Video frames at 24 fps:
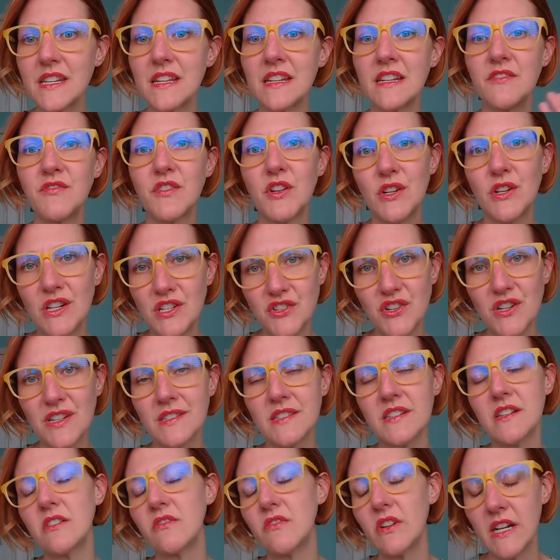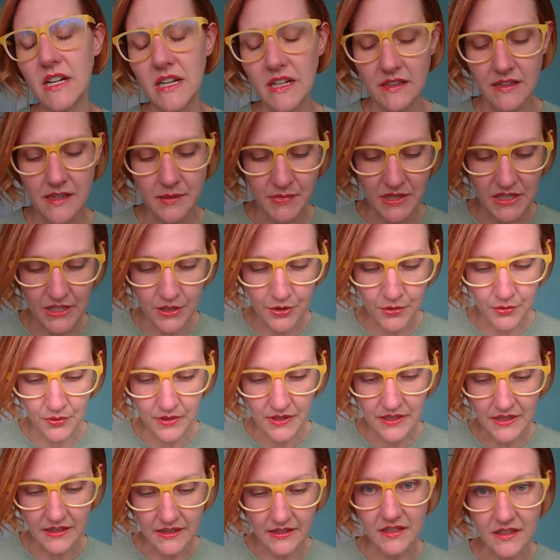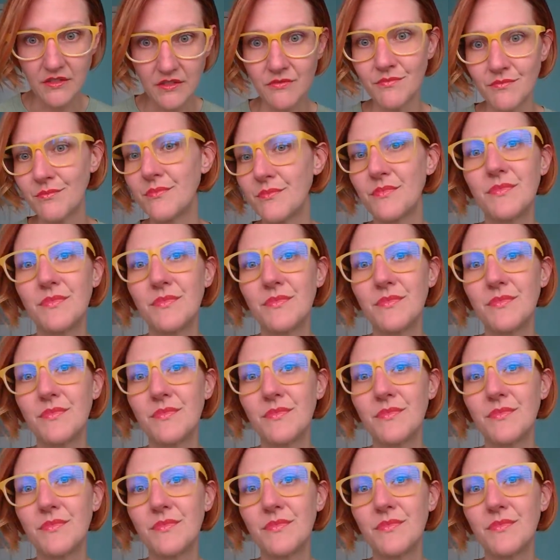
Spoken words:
and if you're interested in a reading, let me know and I can